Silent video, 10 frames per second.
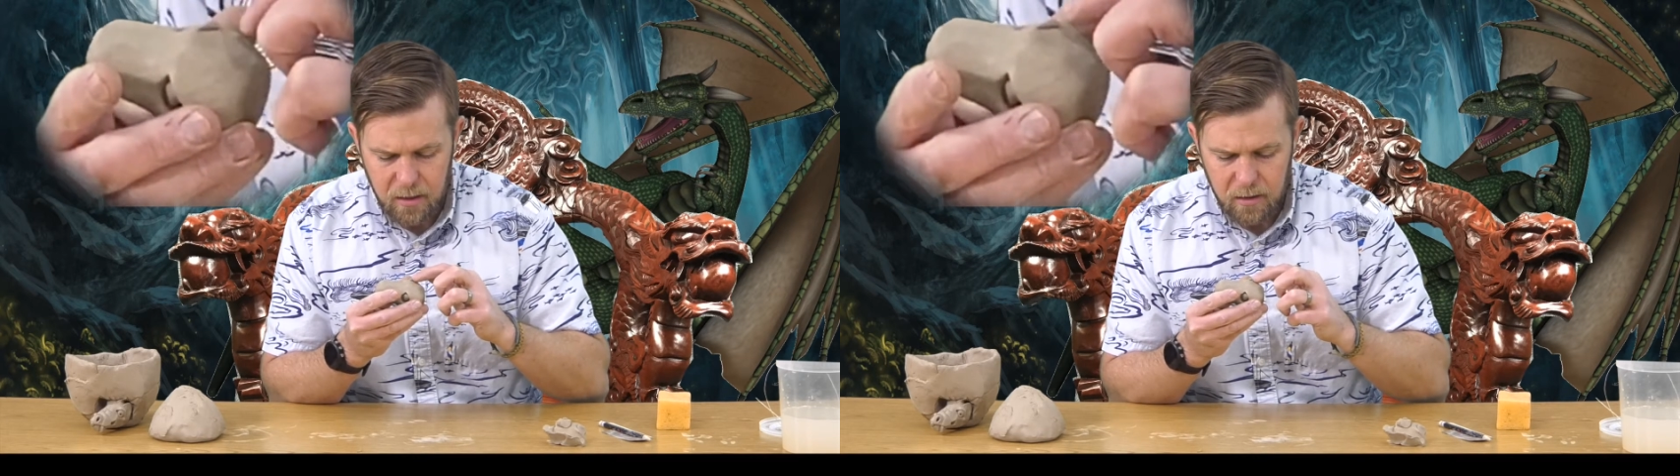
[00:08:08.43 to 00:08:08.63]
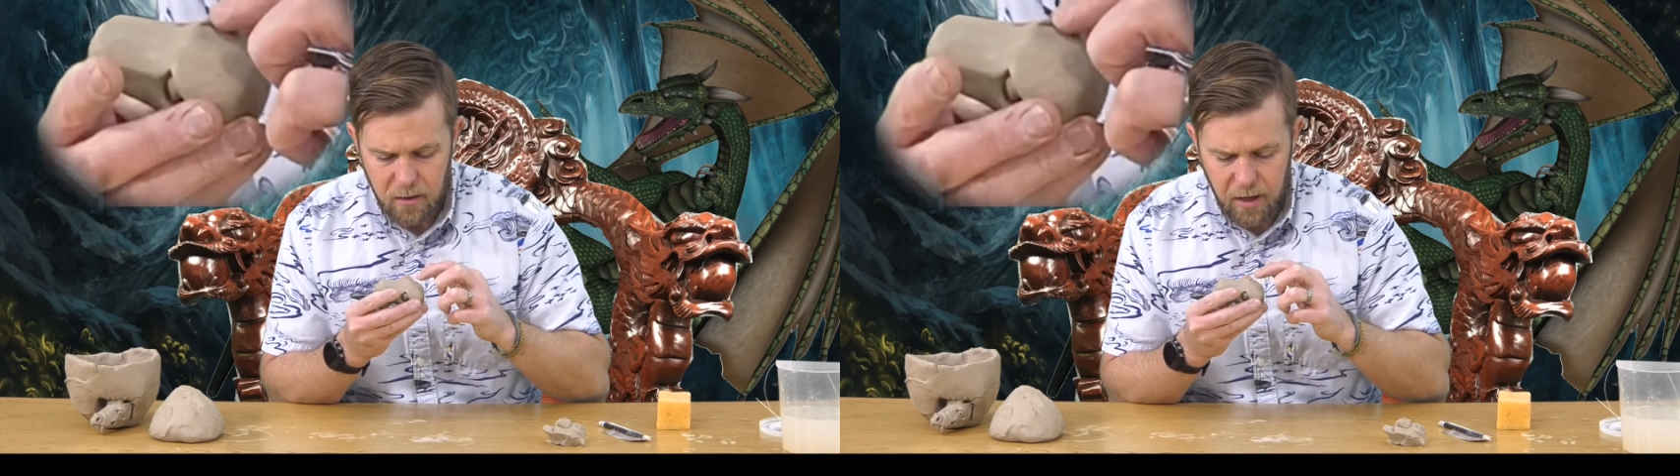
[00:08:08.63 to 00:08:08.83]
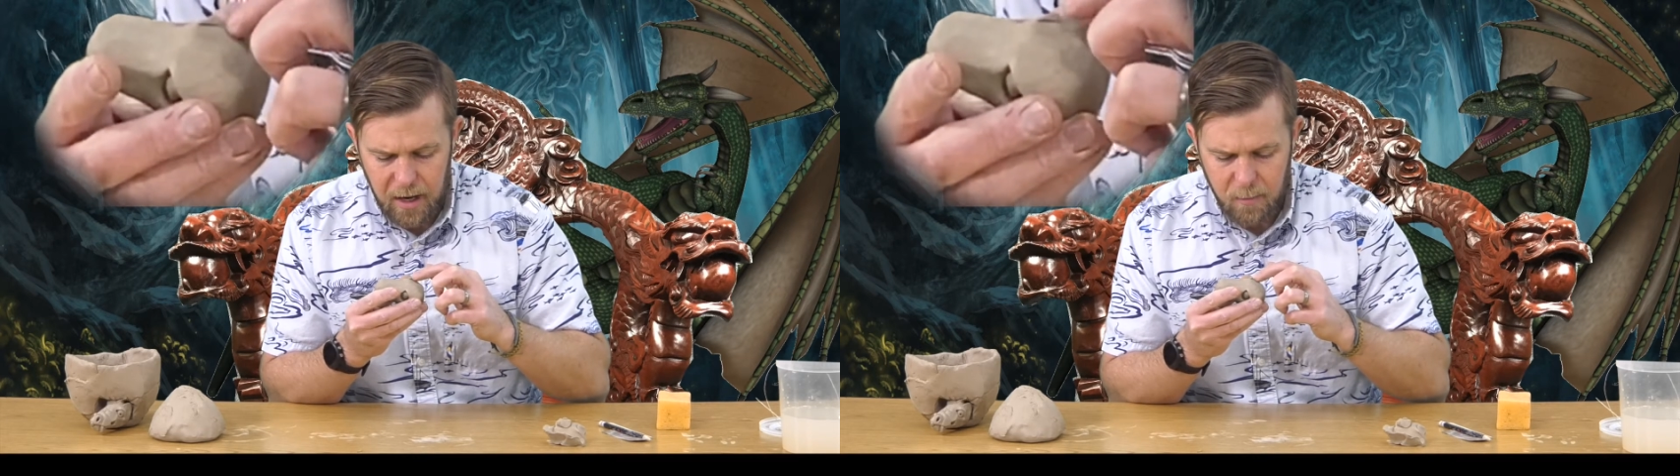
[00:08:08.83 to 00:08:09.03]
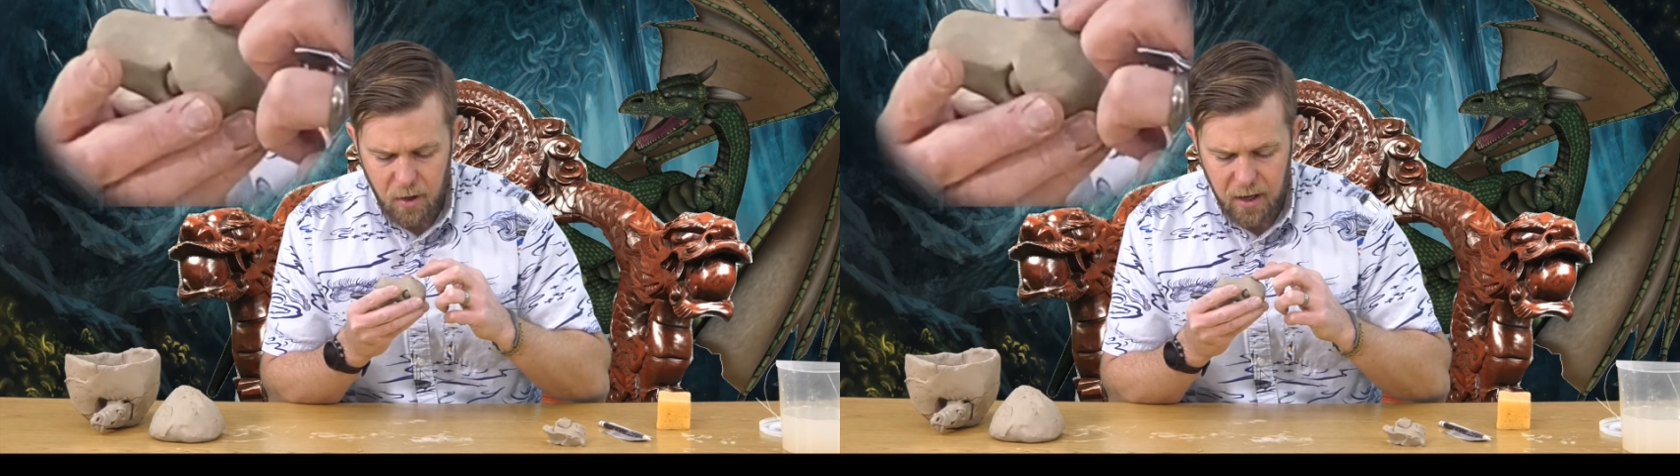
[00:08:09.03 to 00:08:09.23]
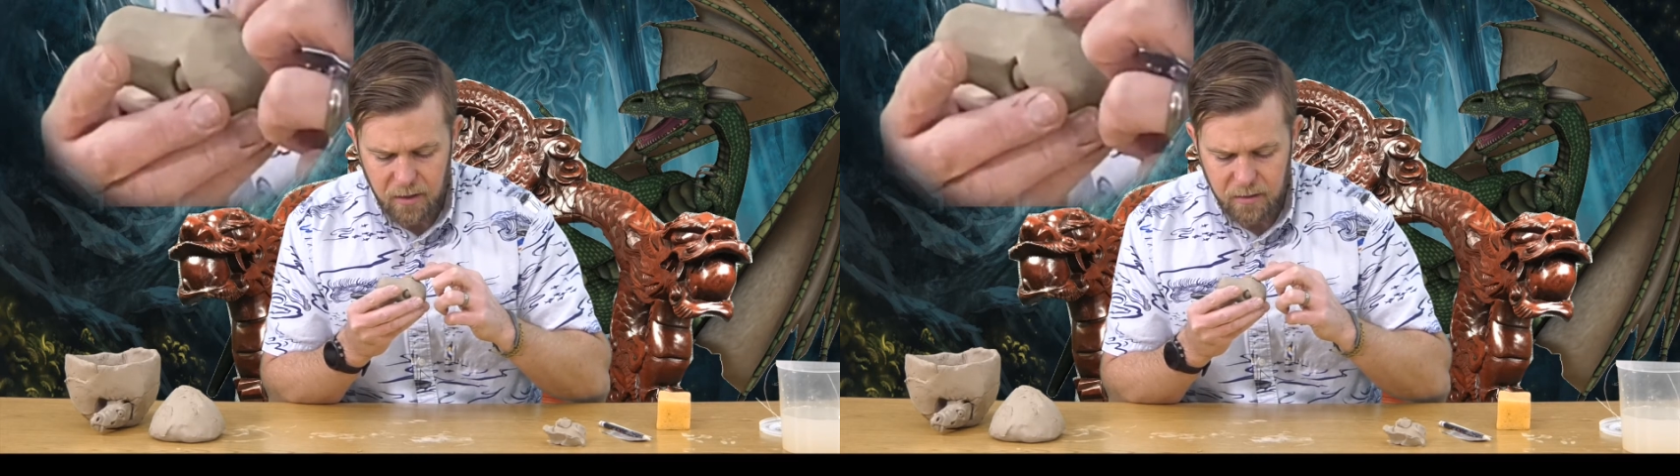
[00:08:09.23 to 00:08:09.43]
their
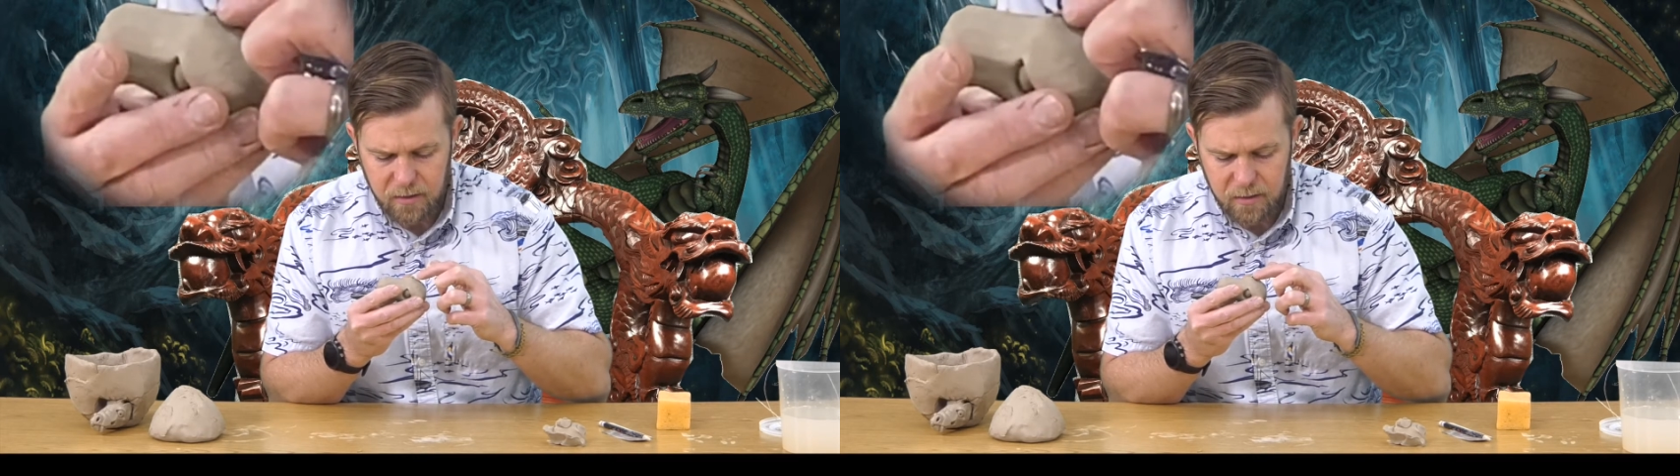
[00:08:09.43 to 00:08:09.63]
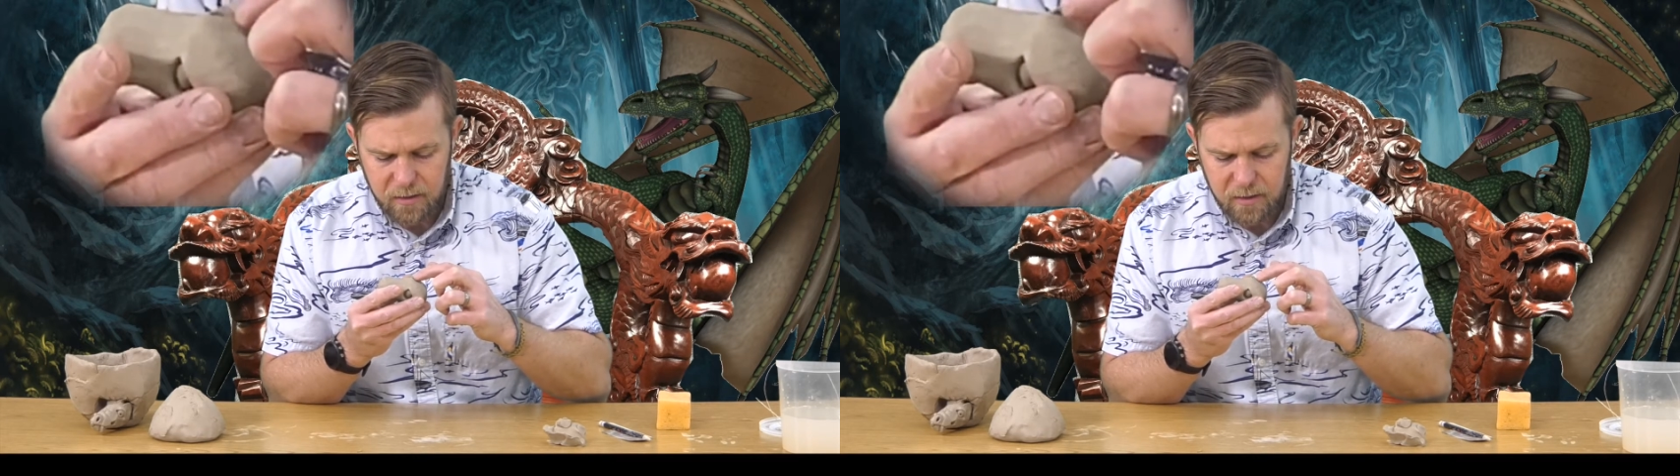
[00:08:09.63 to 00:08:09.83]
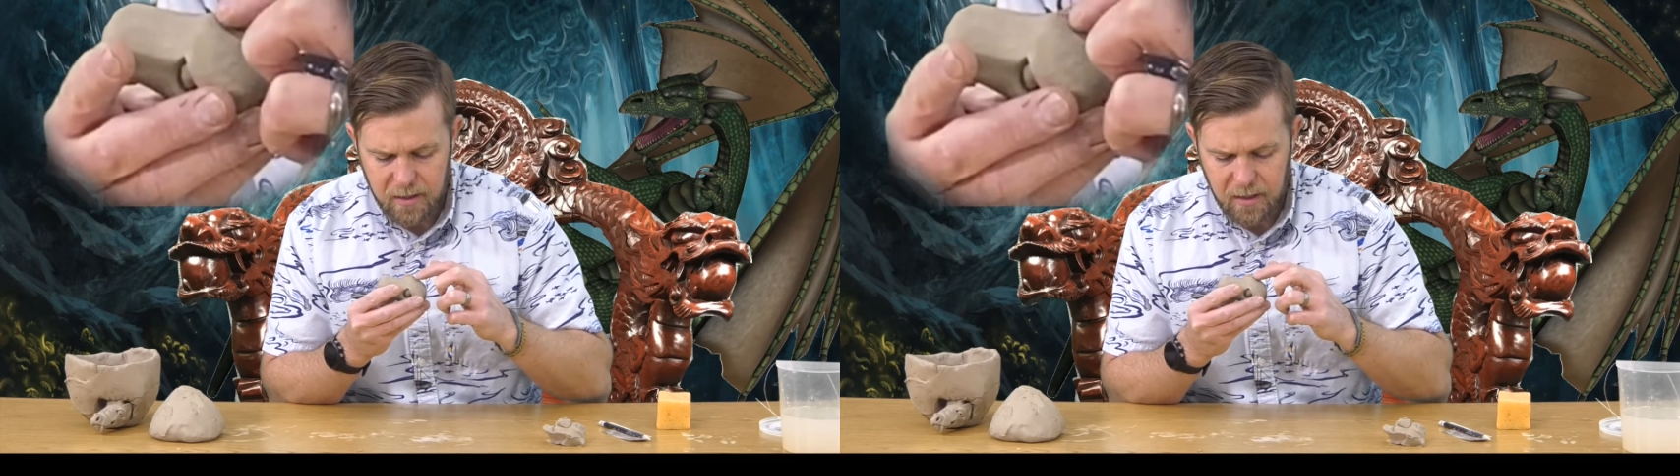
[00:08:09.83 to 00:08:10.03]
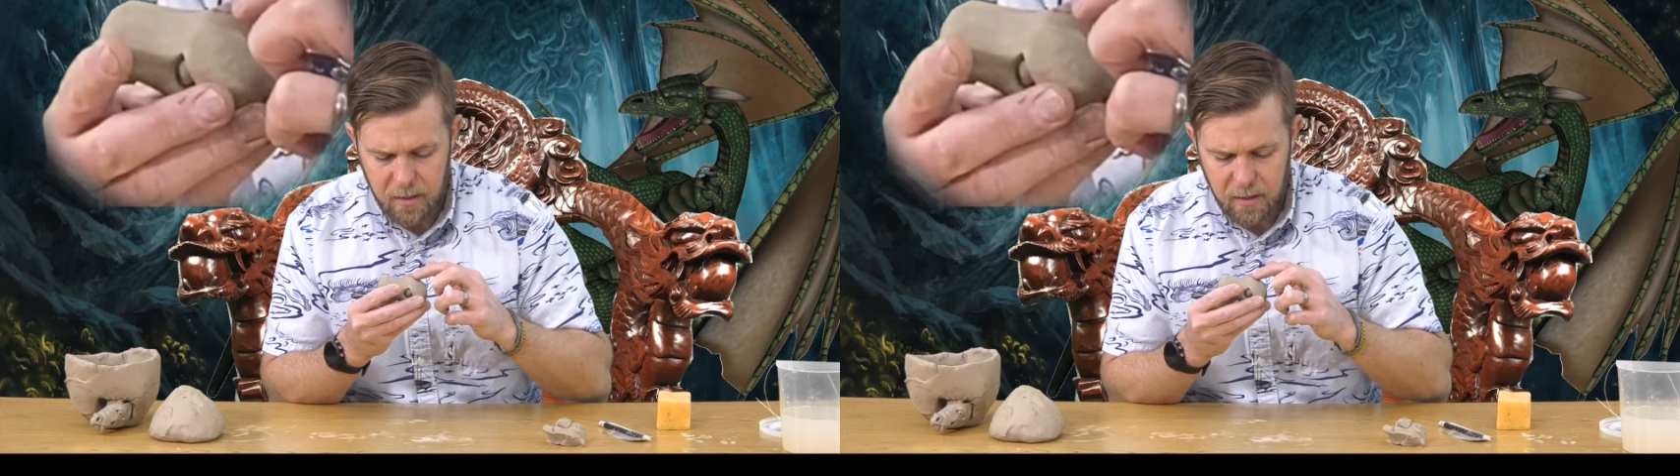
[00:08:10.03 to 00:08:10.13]
eyebrows tend